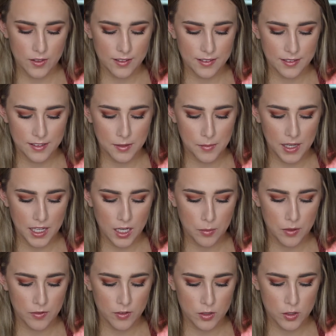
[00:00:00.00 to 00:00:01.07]
This is a Makeup
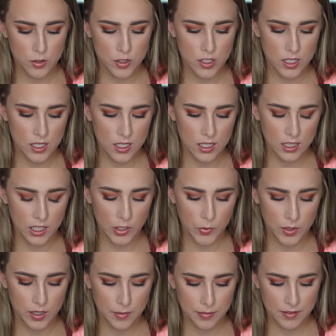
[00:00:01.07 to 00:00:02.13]
Revolution
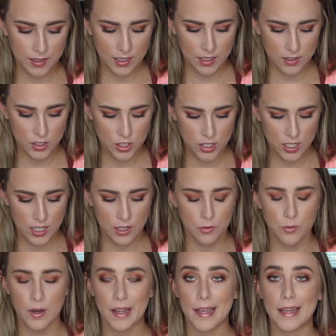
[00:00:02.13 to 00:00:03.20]
liquid lipstick in the shade
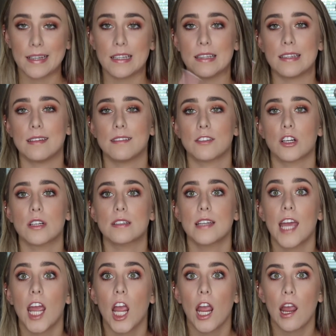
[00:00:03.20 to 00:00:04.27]
Rain. These are
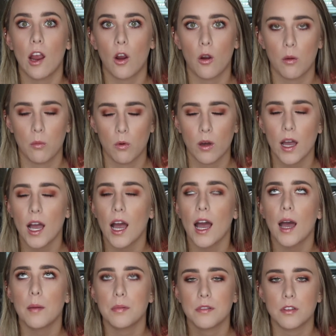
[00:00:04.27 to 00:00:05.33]
terrible,
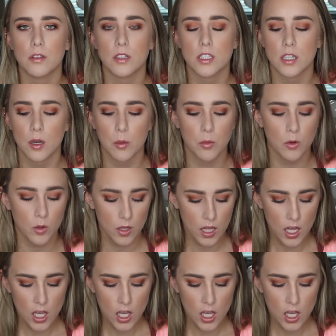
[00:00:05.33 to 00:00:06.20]
absolutely terrible.